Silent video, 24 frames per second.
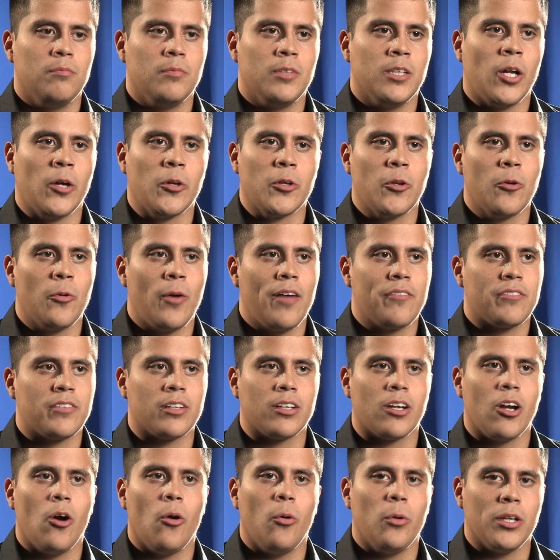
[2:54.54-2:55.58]
You don't have to
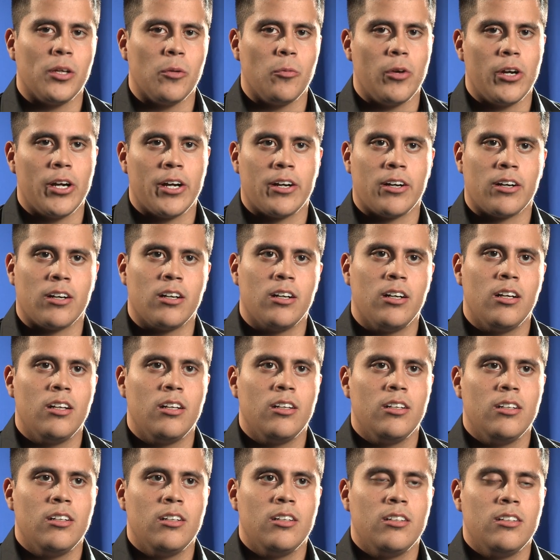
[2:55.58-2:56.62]
go anywhere
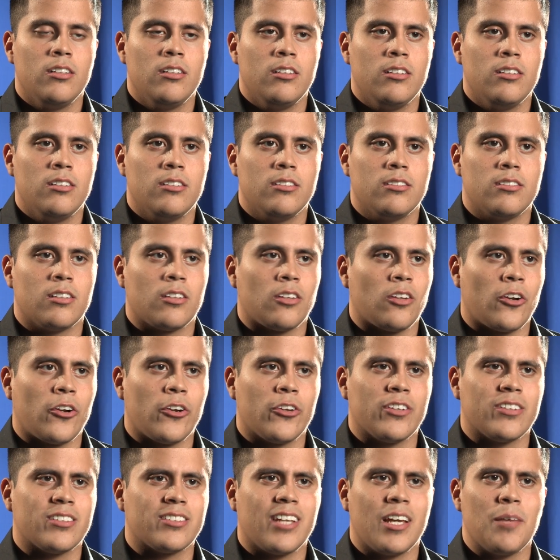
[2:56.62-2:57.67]
to
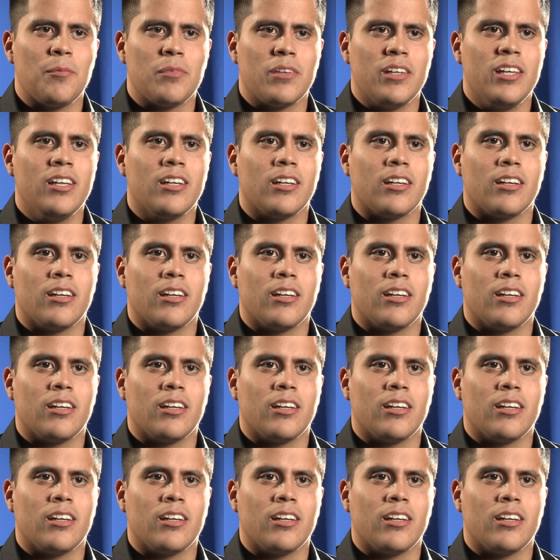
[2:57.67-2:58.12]
learn the same thing.